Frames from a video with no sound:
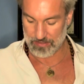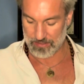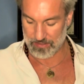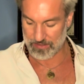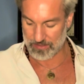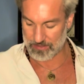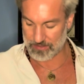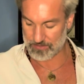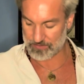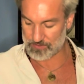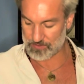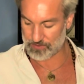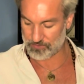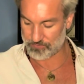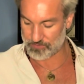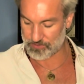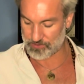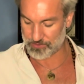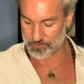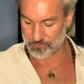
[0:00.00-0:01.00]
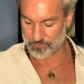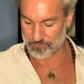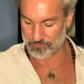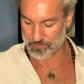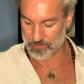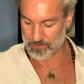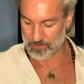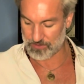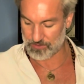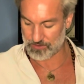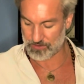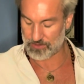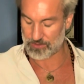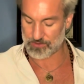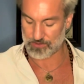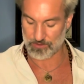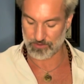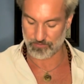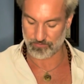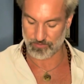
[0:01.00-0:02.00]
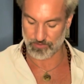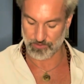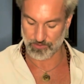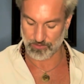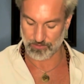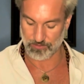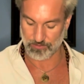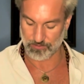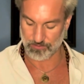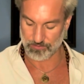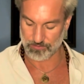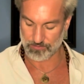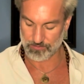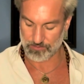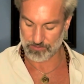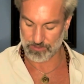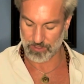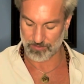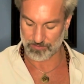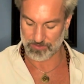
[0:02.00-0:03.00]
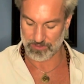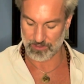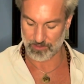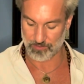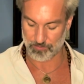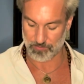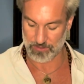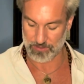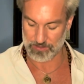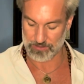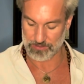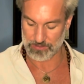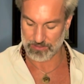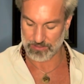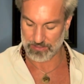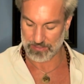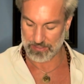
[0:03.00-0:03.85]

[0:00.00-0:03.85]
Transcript: And it's the original finish. It is the original stop tailpiece.